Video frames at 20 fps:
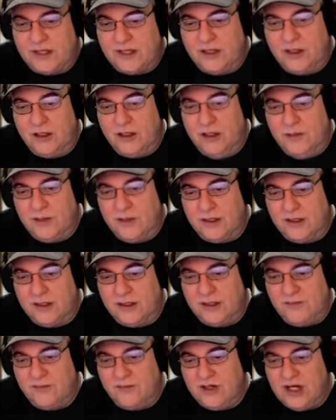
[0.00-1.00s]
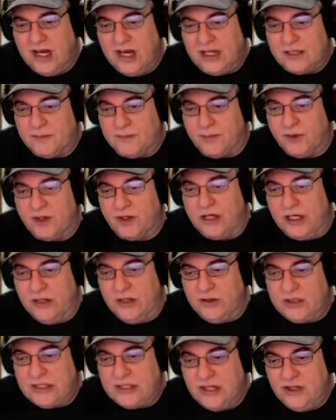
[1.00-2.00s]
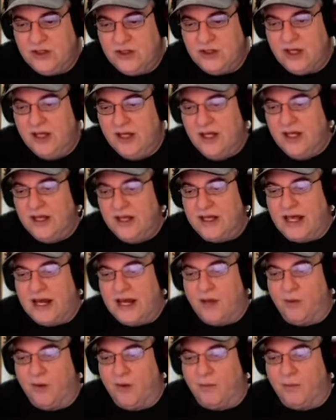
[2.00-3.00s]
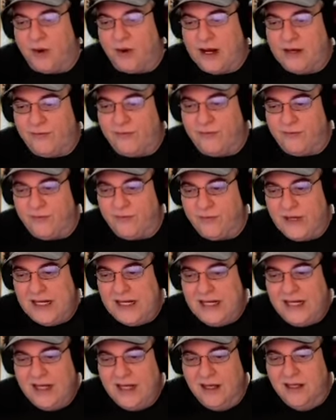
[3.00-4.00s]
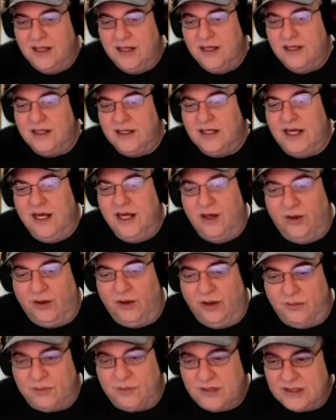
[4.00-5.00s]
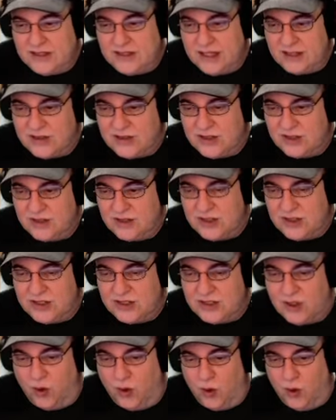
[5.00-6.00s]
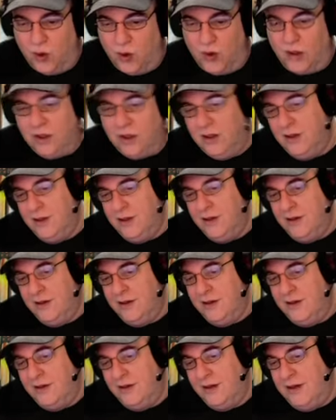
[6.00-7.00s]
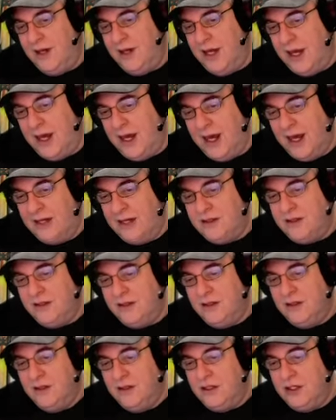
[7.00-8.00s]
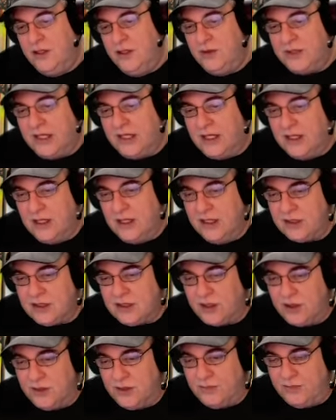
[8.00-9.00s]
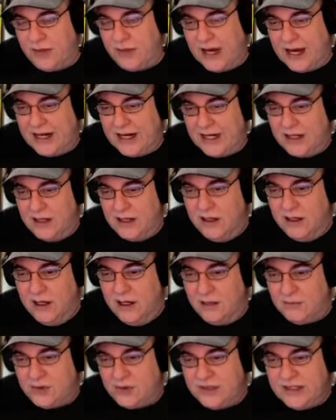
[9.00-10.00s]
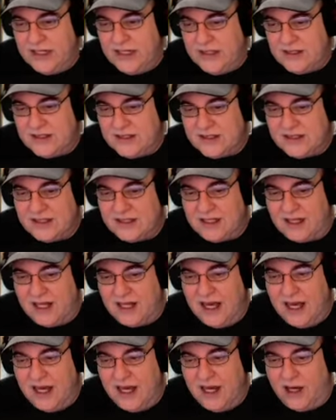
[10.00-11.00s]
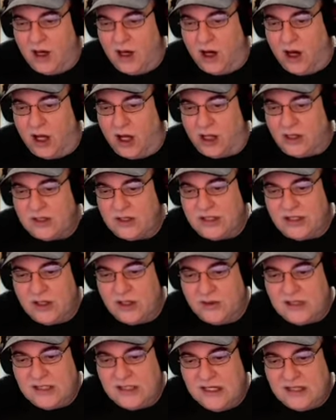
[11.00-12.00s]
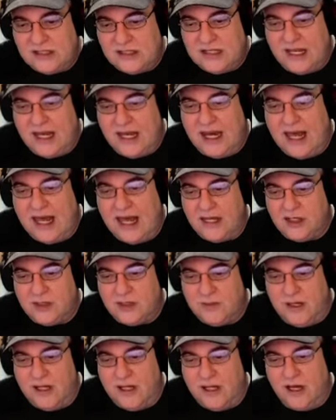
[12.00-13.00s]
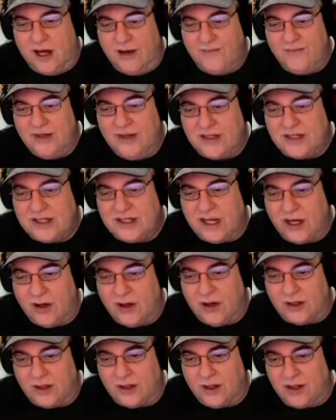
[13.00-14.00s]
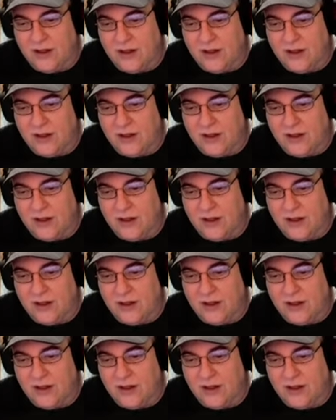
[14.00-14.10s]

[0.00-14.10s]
cumulative chance per usage that it will break free, kill the possessor's soul, and using his or her body, proceed to slay all associates and henchmen of this character.